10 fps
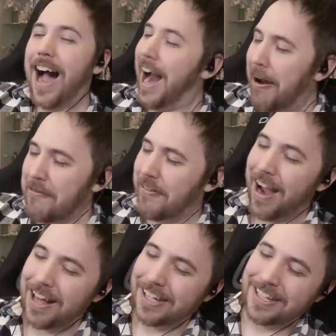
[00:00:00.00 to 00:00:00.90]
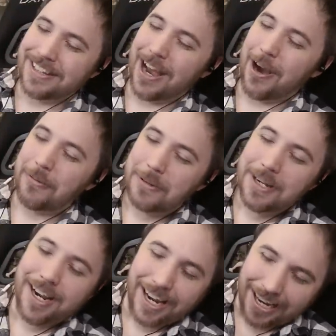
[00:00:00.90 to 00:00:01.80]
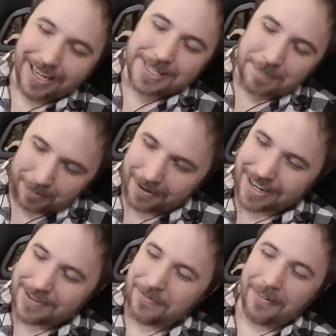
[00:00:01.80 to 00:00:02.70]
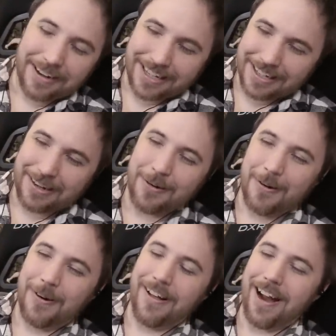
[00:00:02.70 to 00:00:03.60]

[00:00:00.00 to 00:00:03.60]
Iron Violet, though, is pretty freaking cool.